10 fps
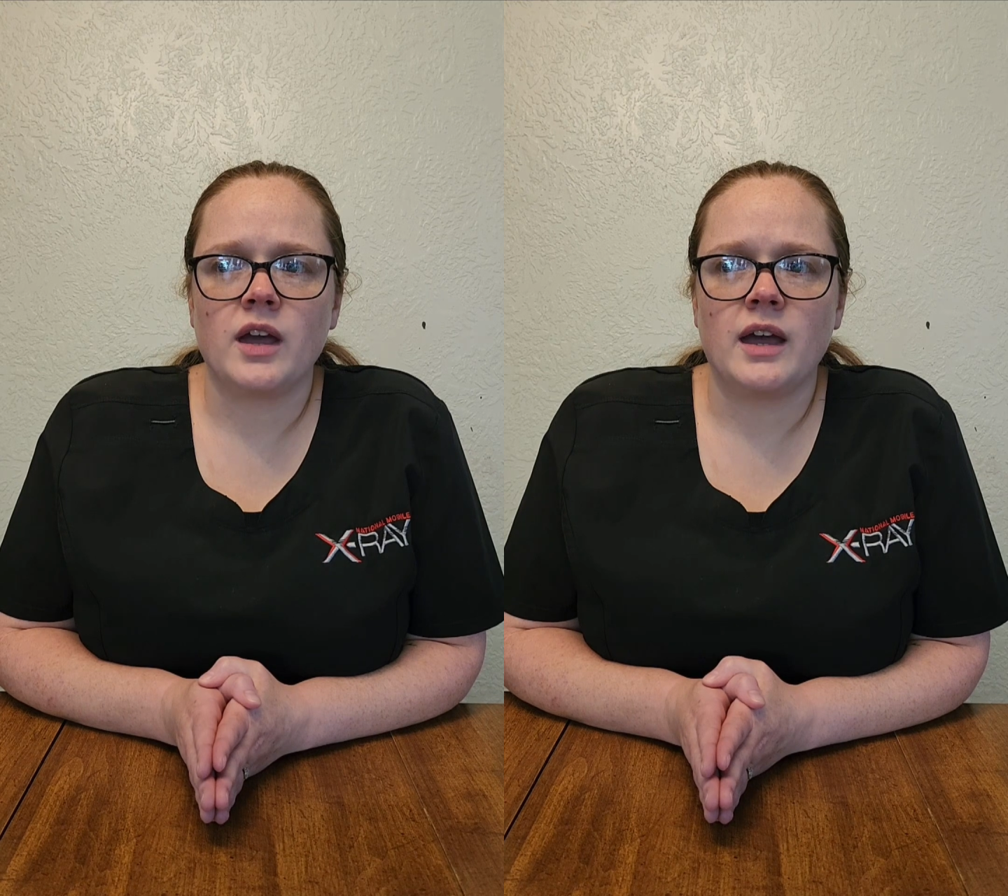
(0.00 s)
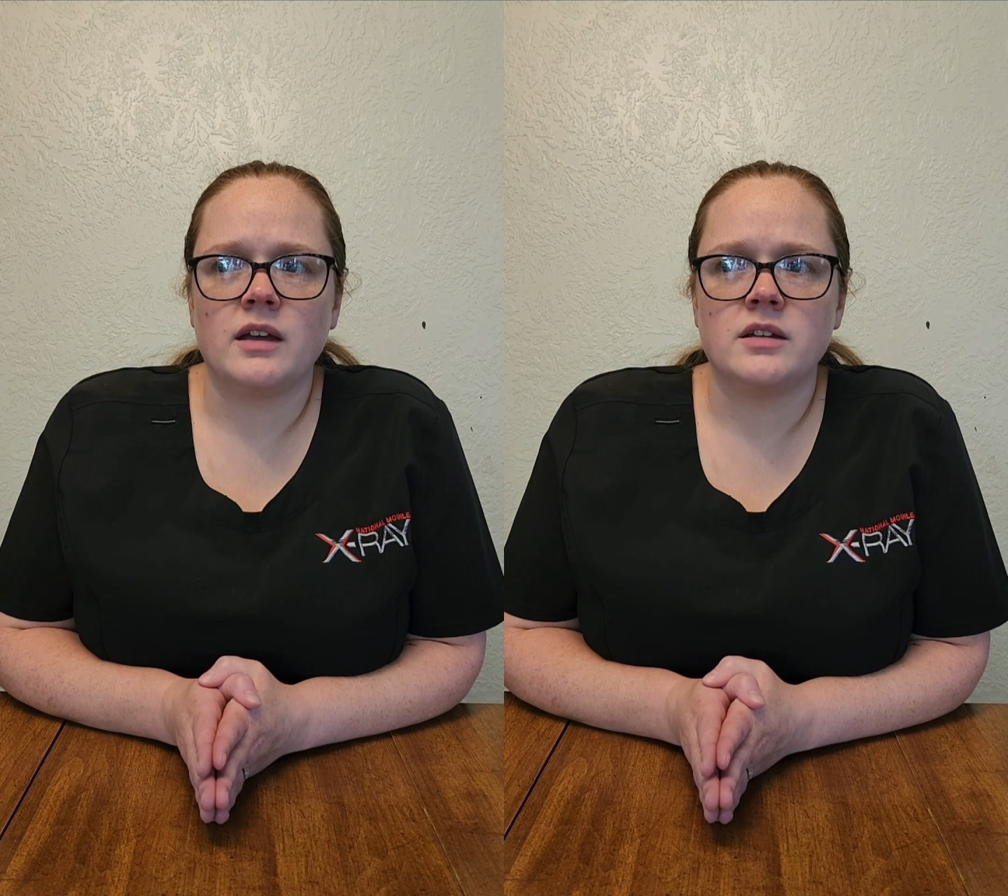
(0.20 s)

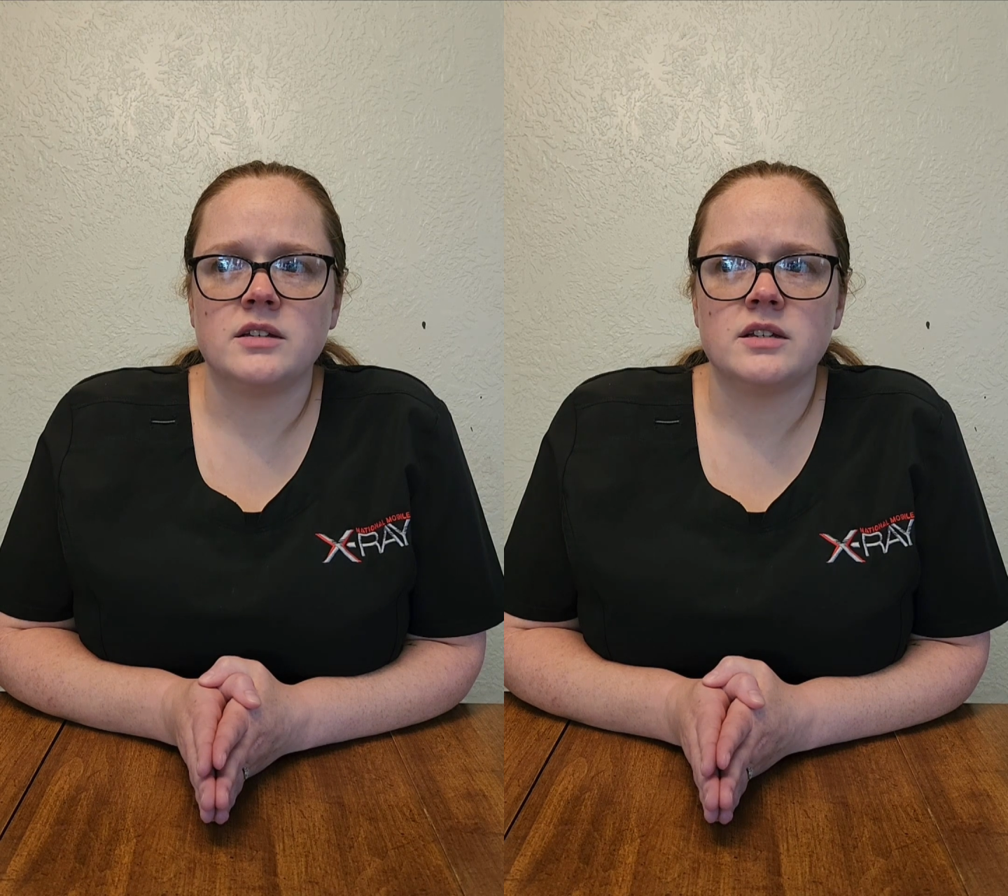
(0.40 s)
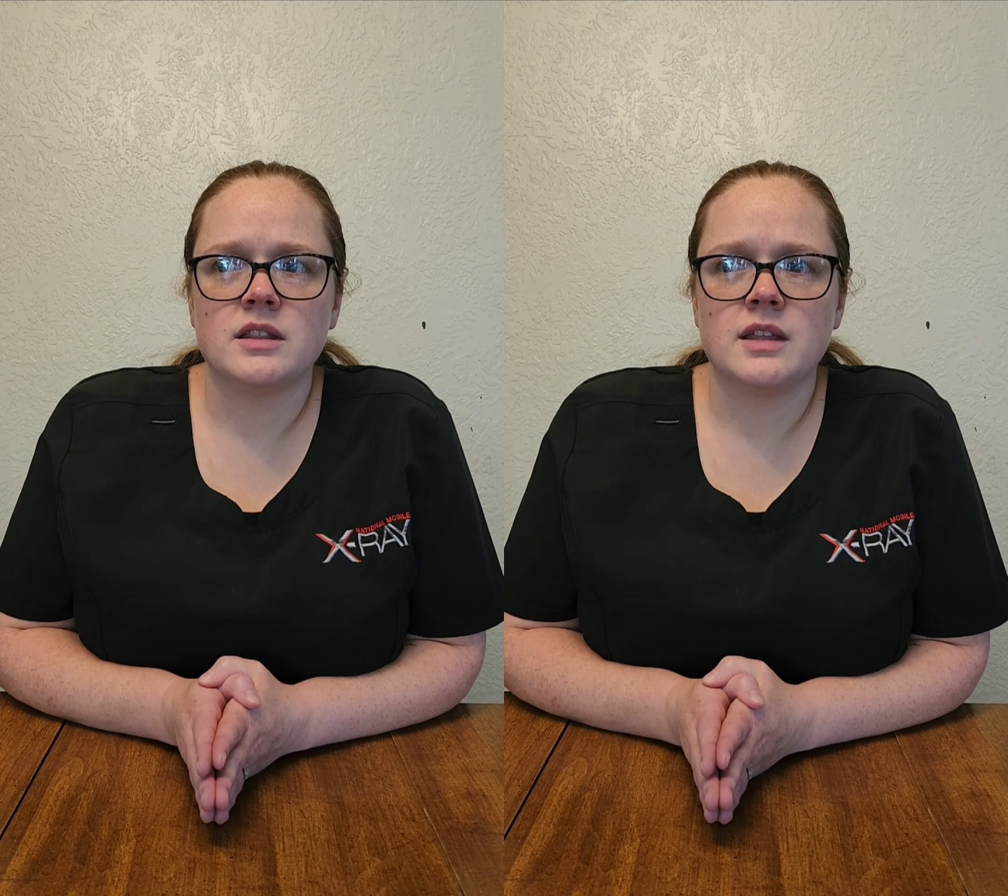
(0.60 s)

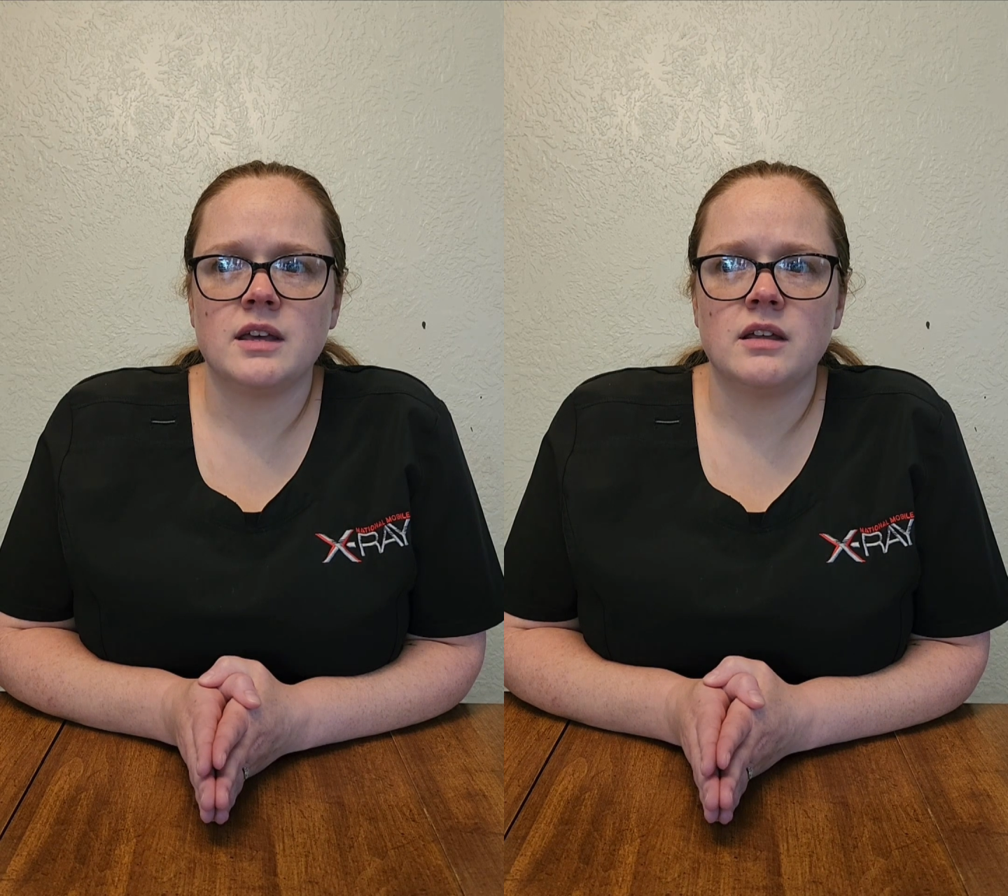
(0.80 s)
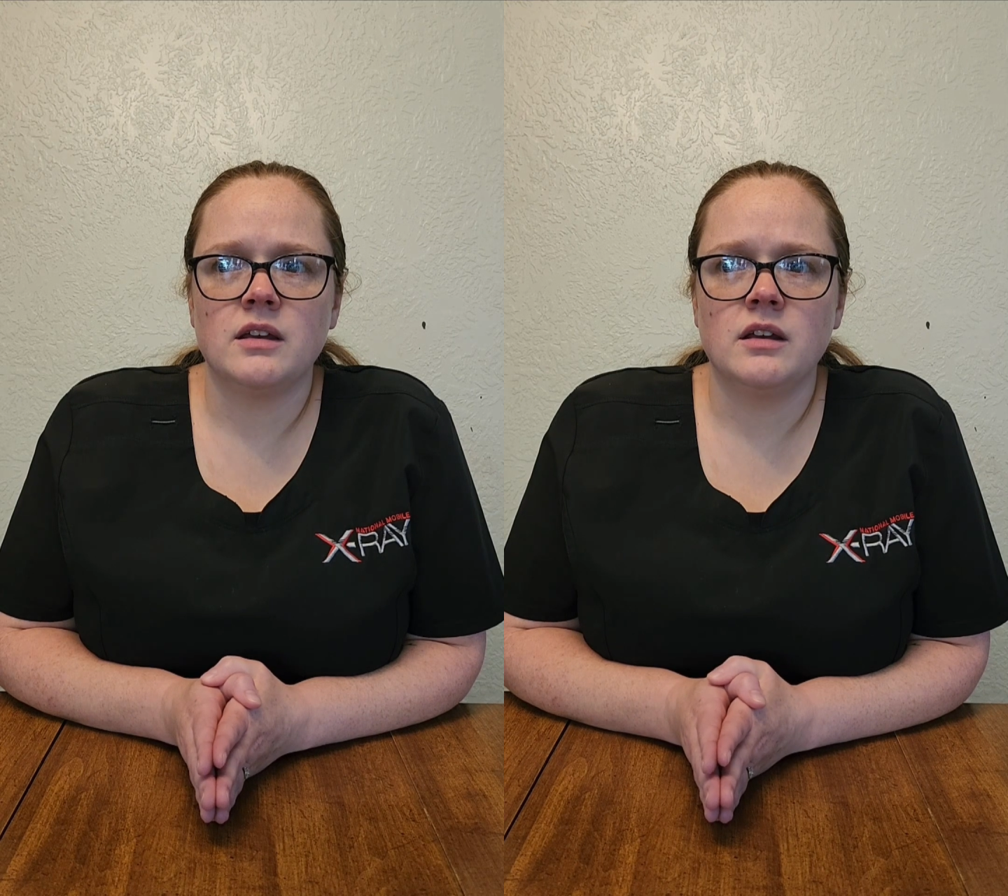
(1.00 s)
And
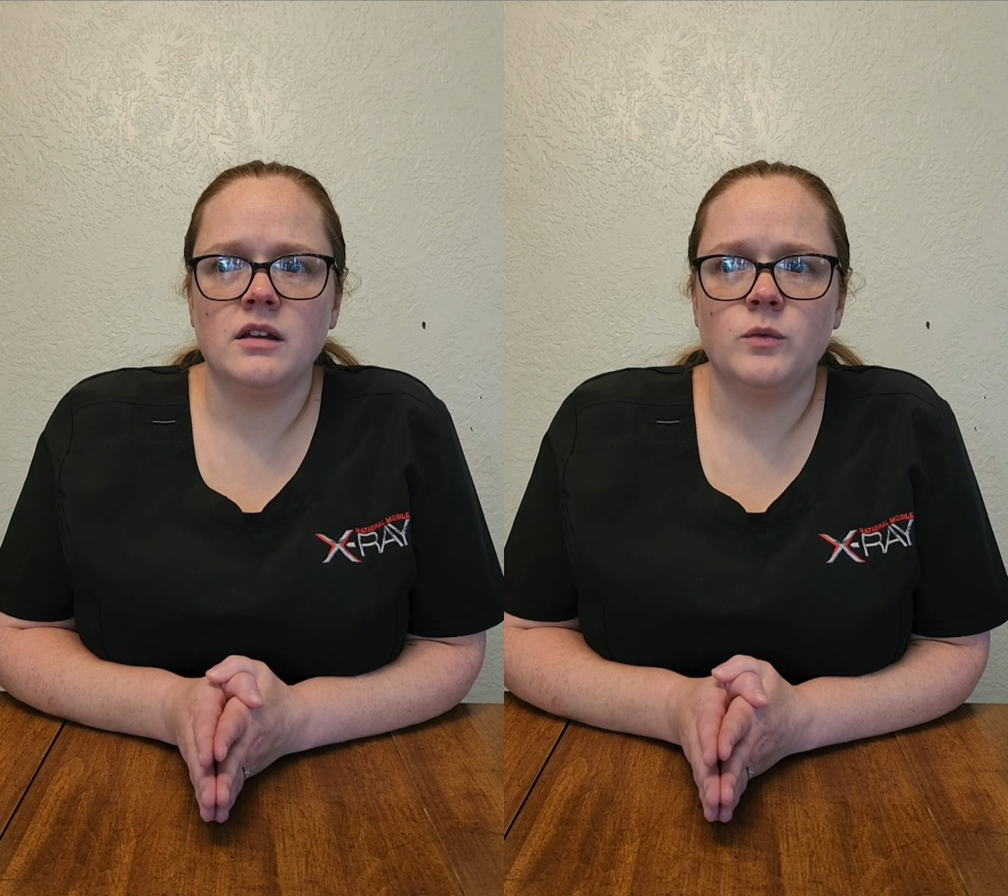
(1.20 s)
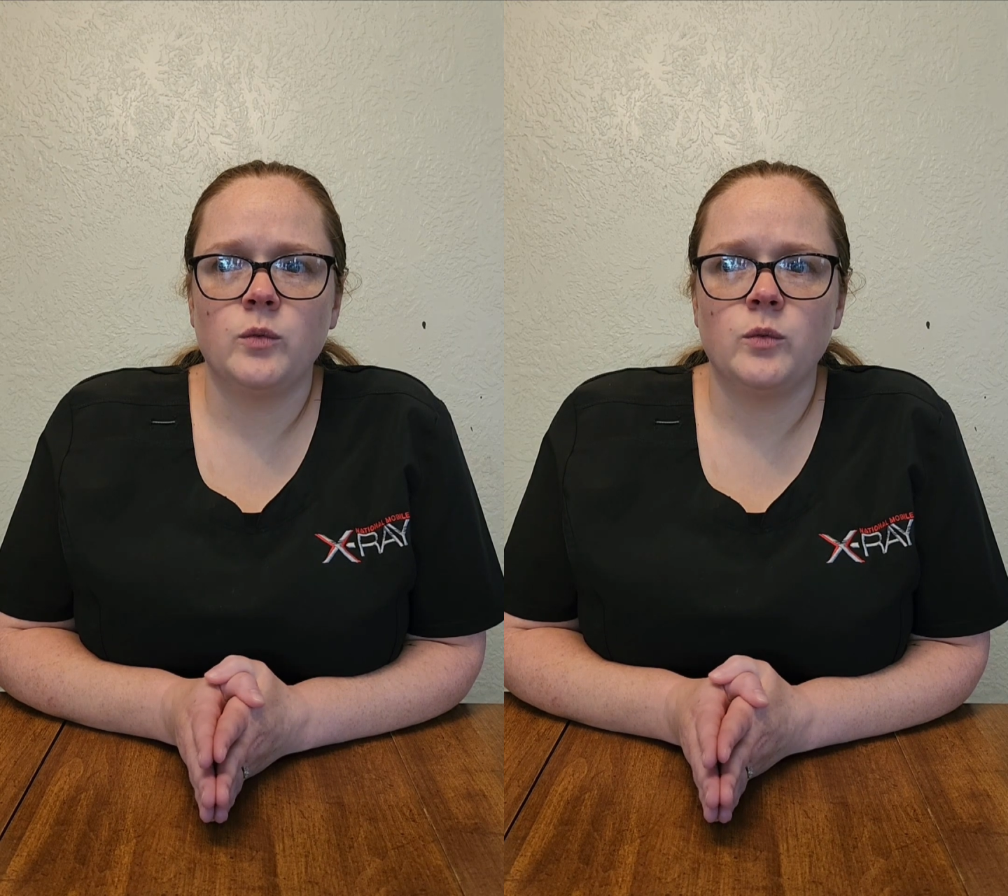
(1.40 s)
then